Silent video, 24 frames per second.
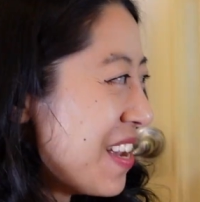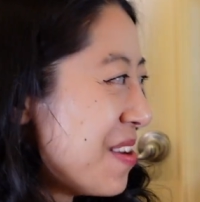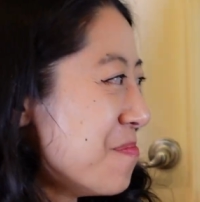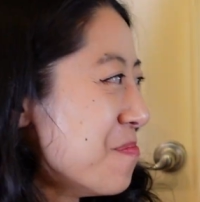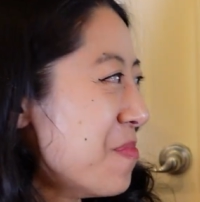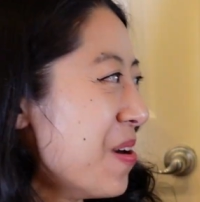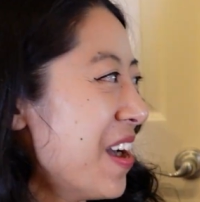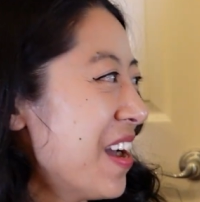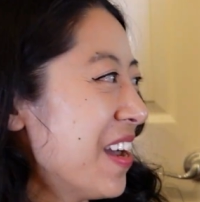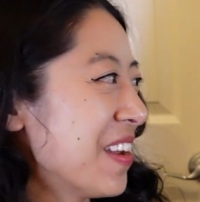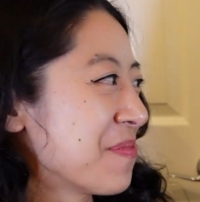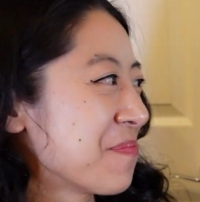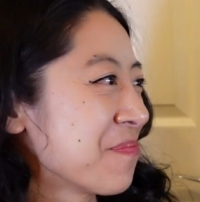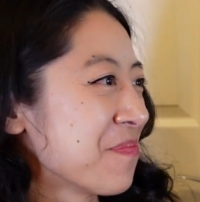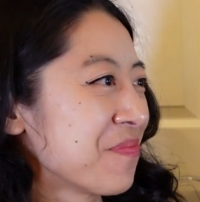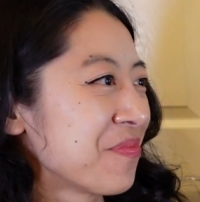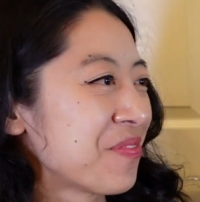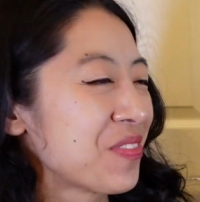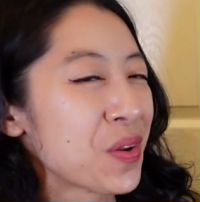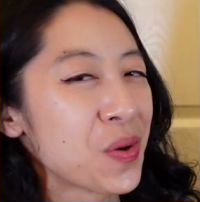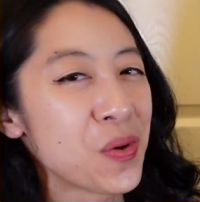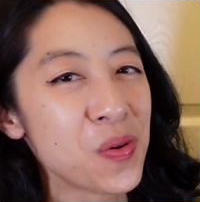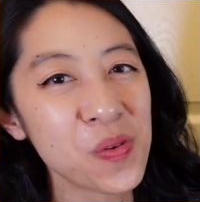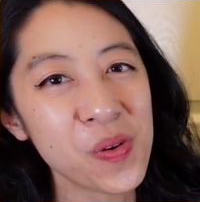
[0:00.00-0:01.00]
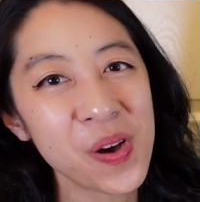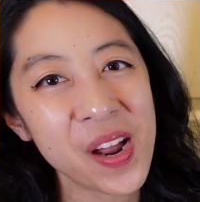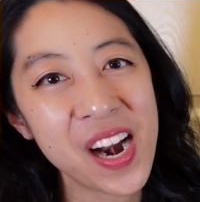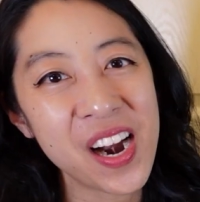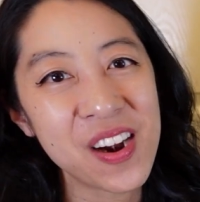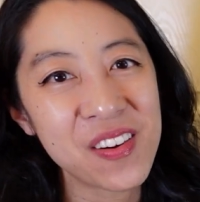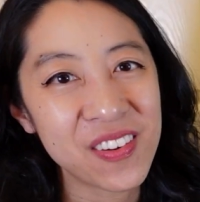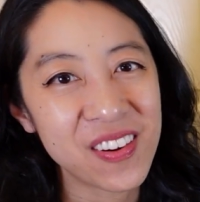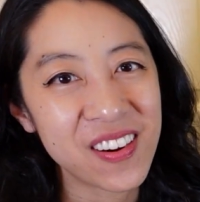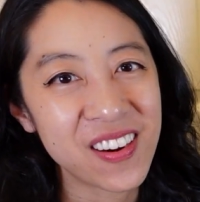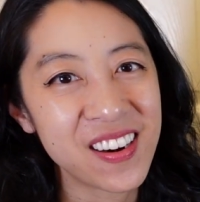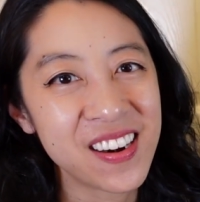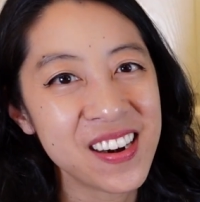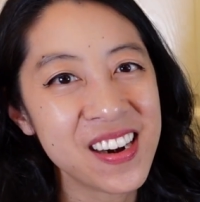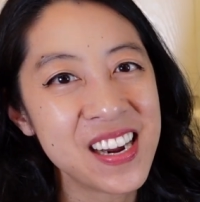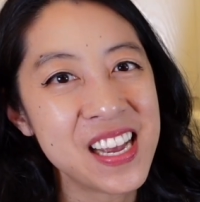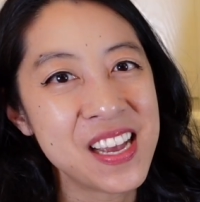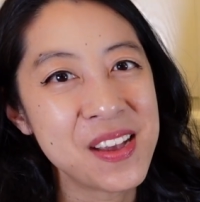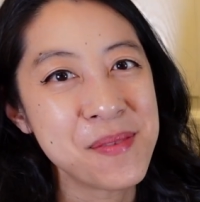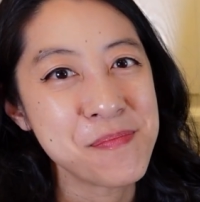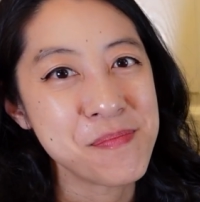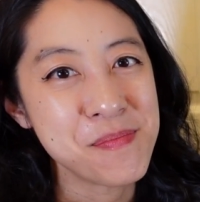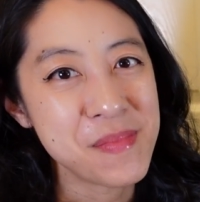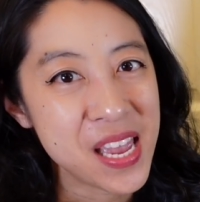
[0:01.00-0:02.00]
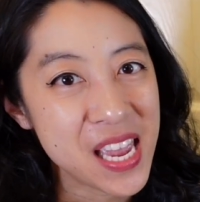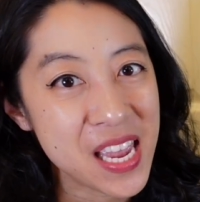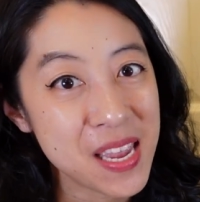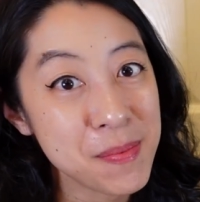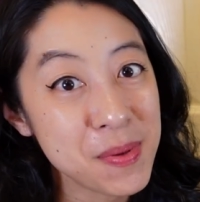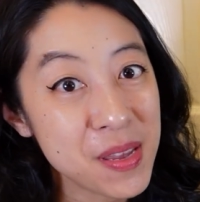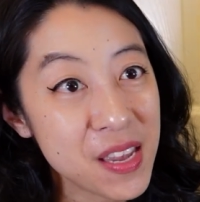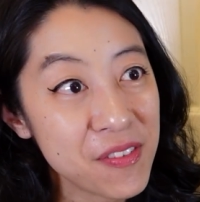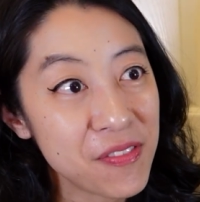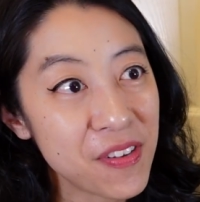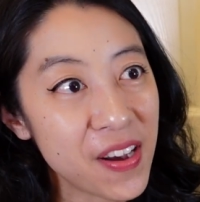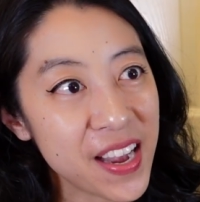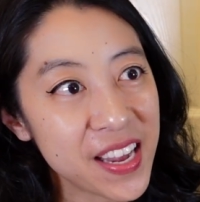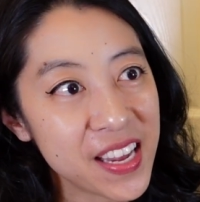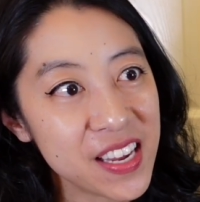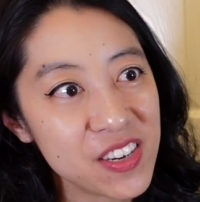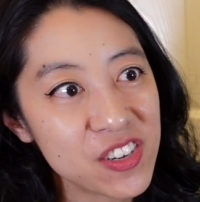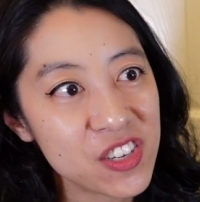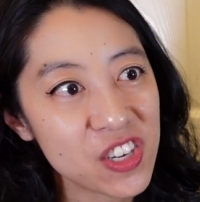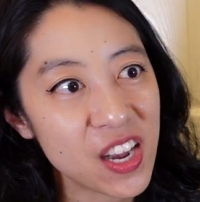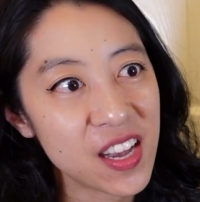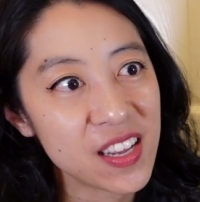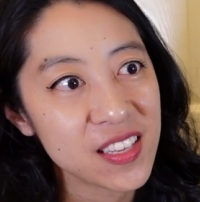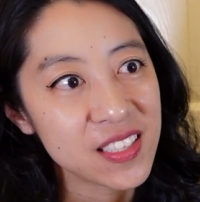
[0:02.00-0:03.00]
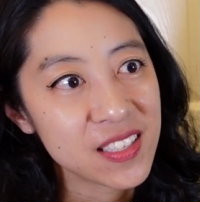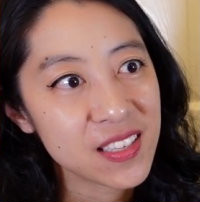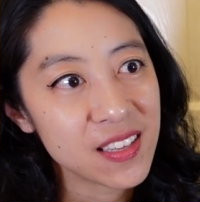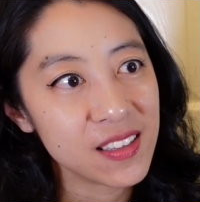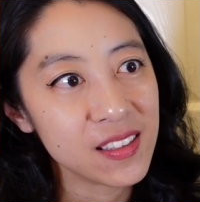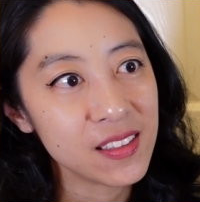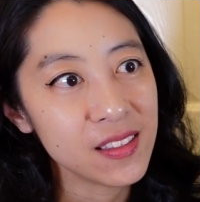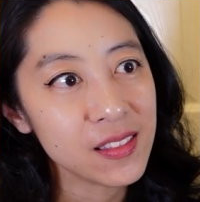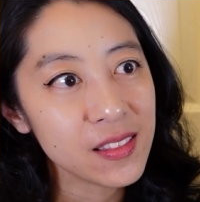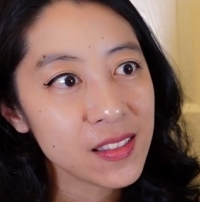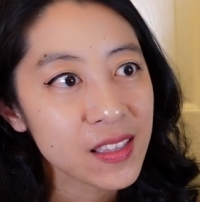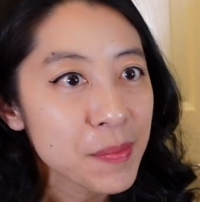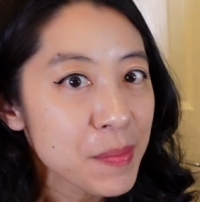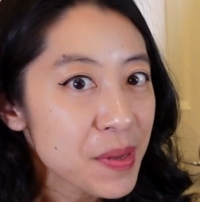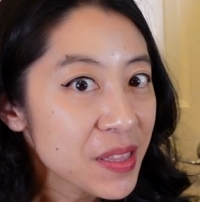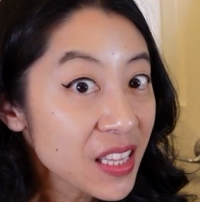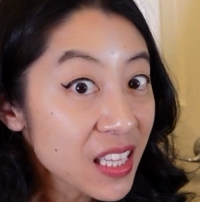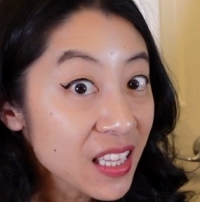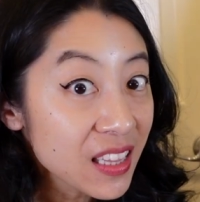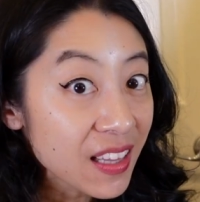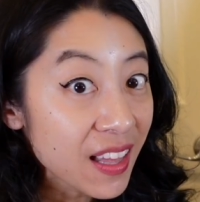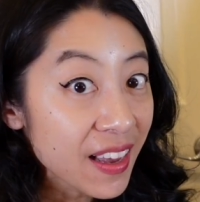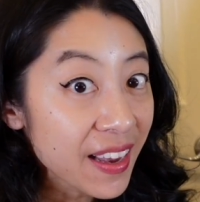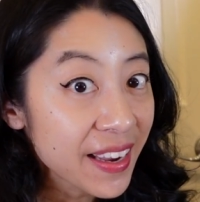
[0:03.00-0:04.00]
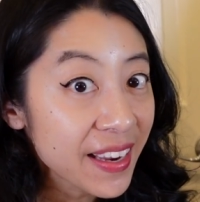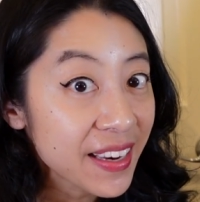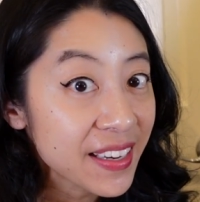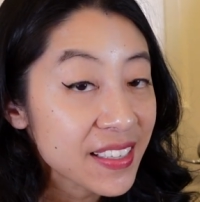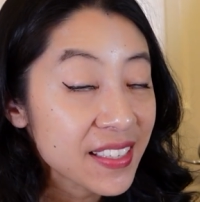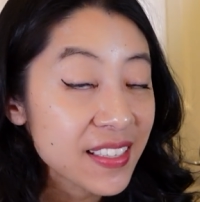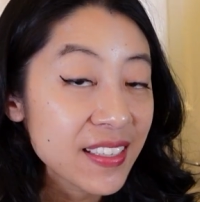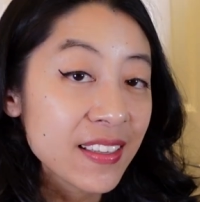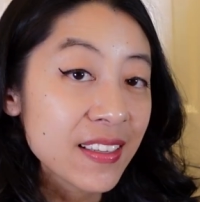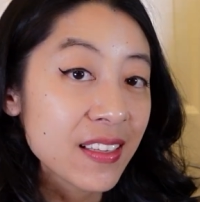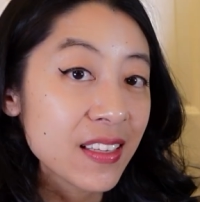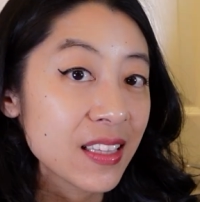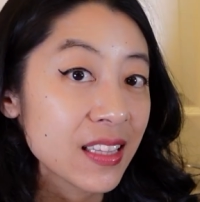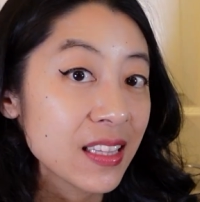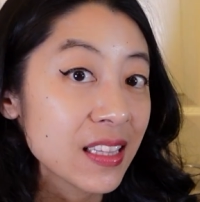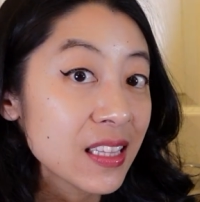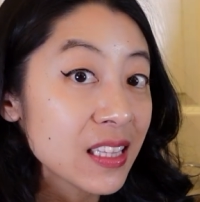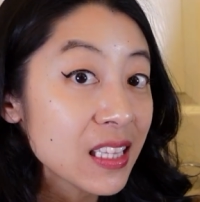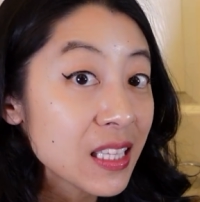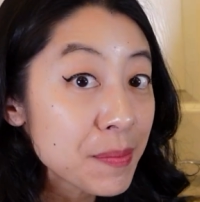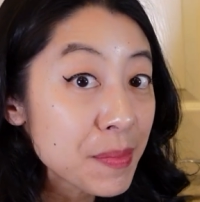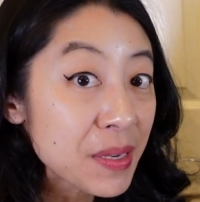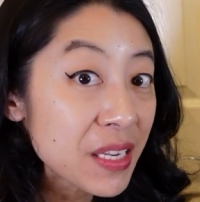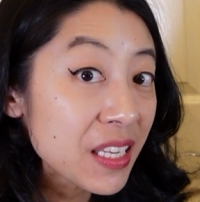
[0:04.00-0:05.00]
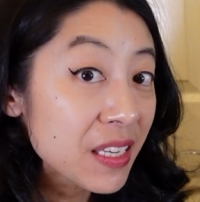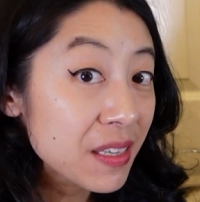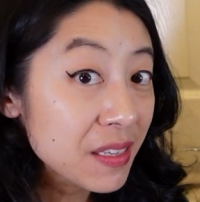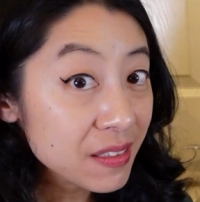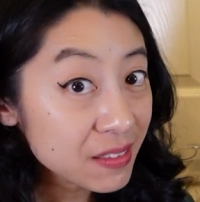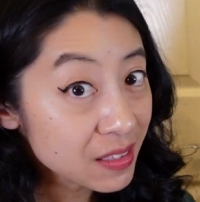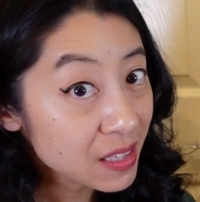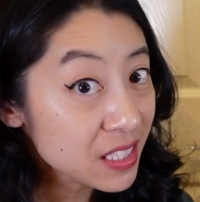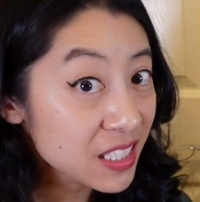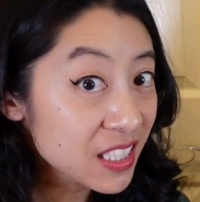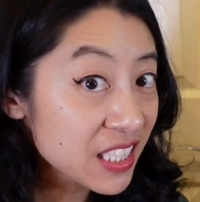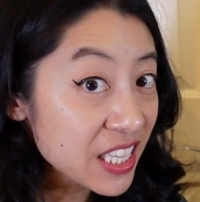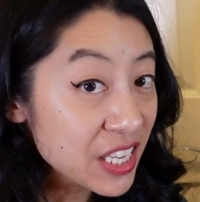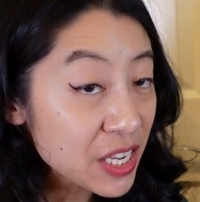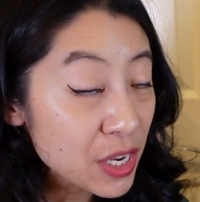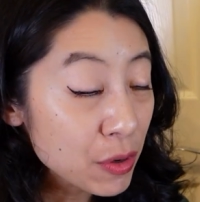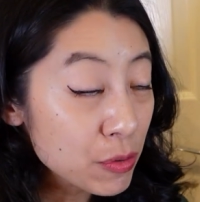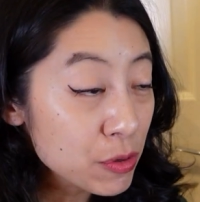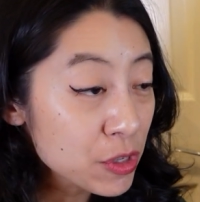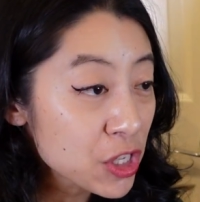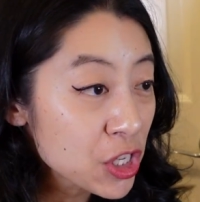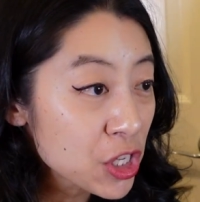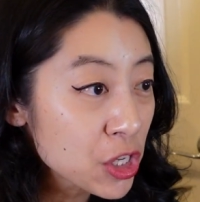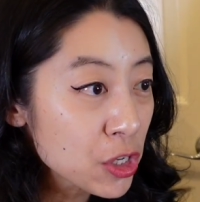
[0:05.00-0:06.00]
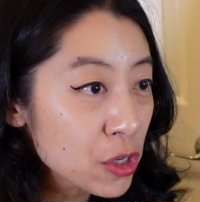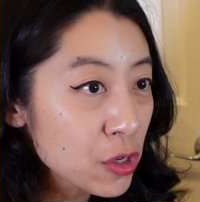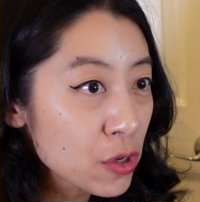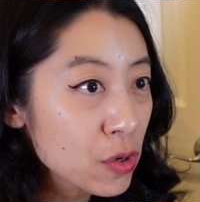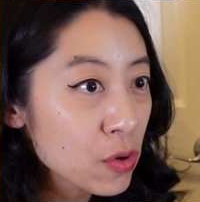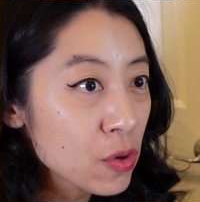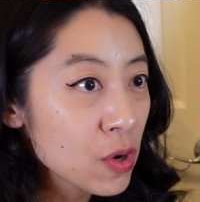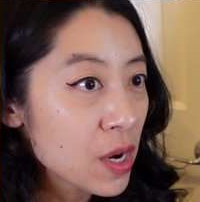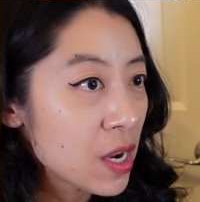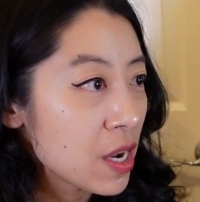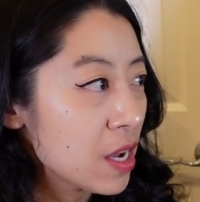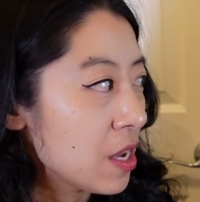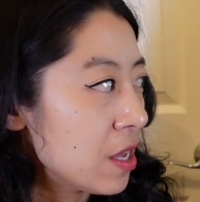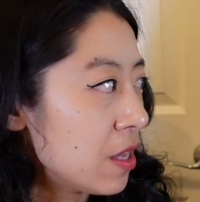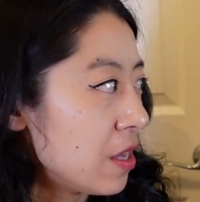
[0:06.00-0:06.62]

But whatever, maybe if I can just limit the light, limit the CO2,